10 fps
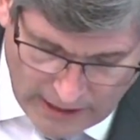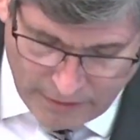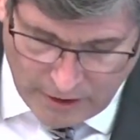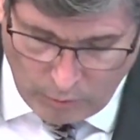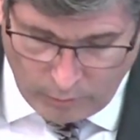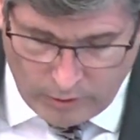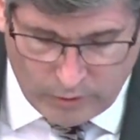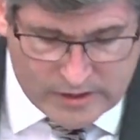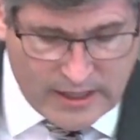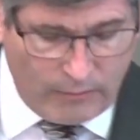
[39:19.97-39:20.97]
I think what we
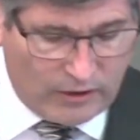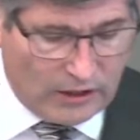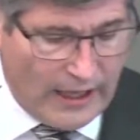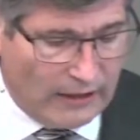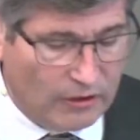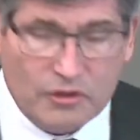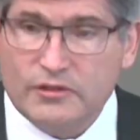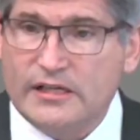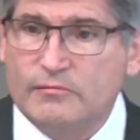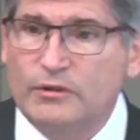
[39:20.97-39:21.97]
would say with the light of the New
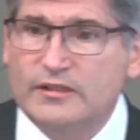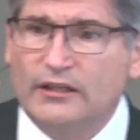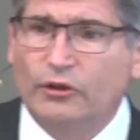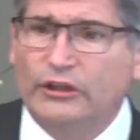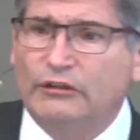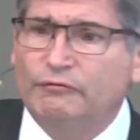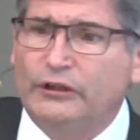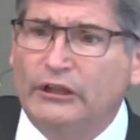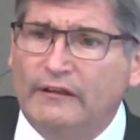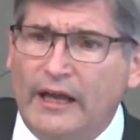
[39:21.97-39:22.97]
Testament, we'd say, Lord,
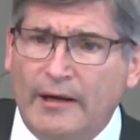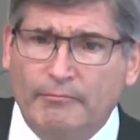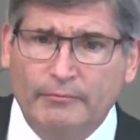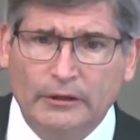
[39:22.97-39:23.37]
convert them.